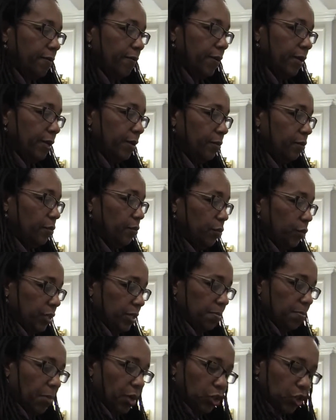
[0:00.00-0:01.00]
it
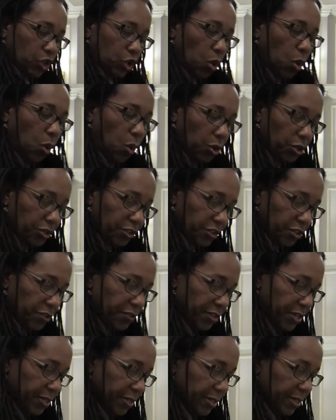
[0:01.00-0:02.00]
was much coarser
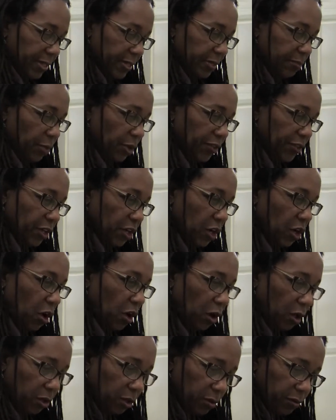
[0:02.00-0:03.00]
than this, but the
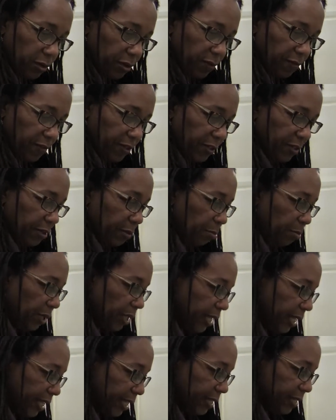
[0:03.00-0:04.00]
color of it, the
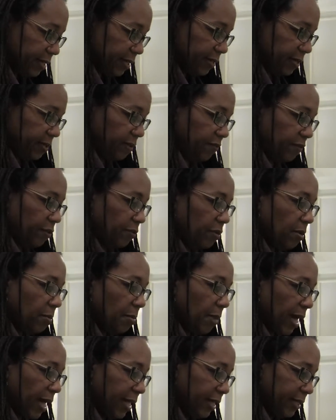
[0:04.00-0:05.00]
plainness of it
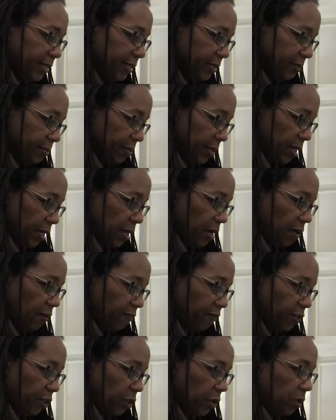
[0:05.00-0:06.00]
reminded me
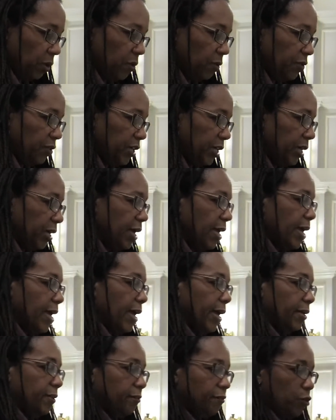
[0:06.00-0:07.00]
of the clothing.
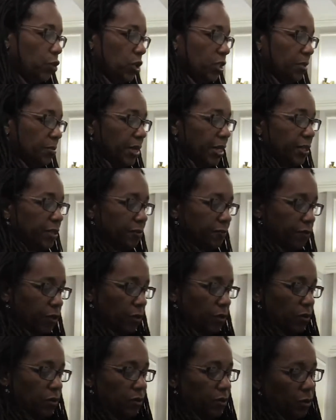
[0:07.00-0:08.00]
And of course, many of
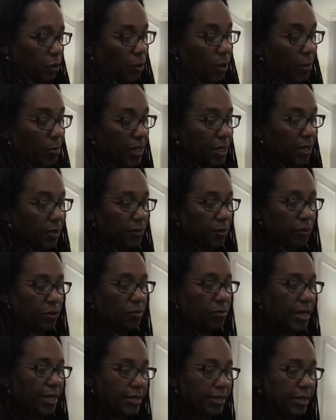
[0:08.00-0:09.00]
the women on those
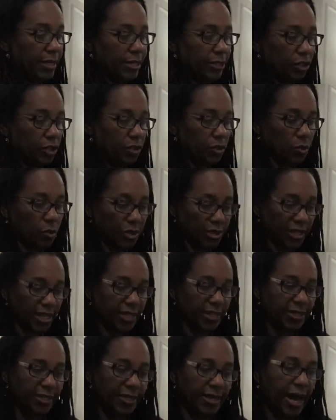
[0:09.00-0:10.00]
plantations would
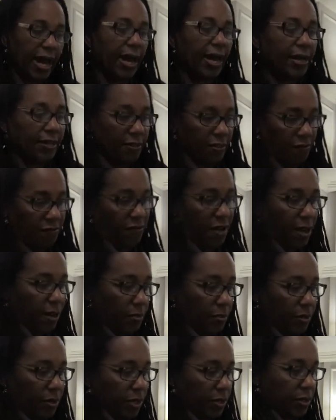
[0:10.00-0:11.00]
then dye the
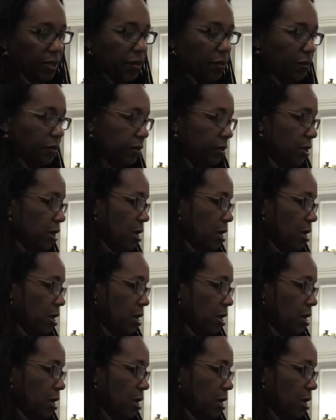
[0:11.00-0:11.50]
fabric. They would